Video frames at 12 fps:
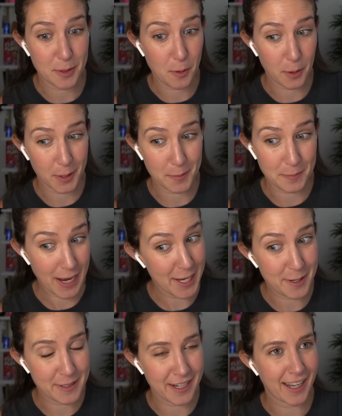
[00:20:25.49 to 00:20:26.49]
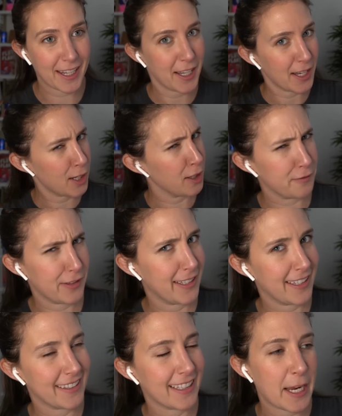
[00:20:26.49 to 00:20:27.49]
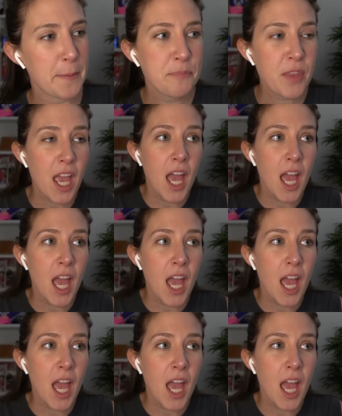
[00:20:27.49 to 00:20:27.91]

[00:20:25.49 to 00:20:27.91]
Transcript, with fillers: or biotech, no doctors. conveniently.